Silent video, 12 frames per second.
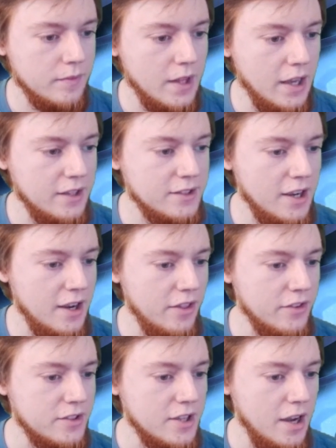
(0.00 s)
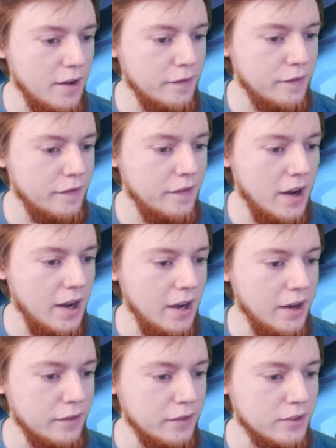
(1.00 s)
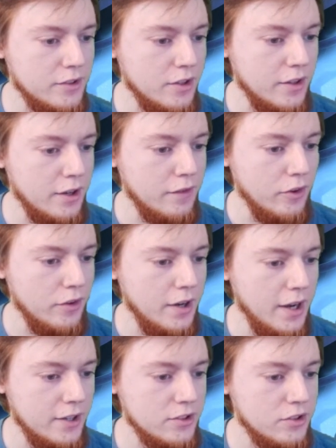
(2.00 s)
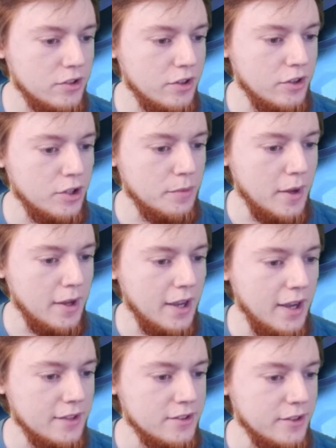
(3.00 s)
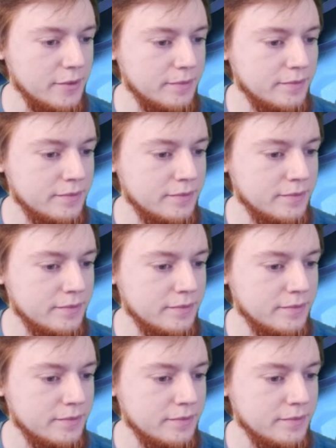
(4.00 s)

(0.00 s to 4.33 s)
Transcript: Exile the top 5. Till the end of your next turn, you may cast them.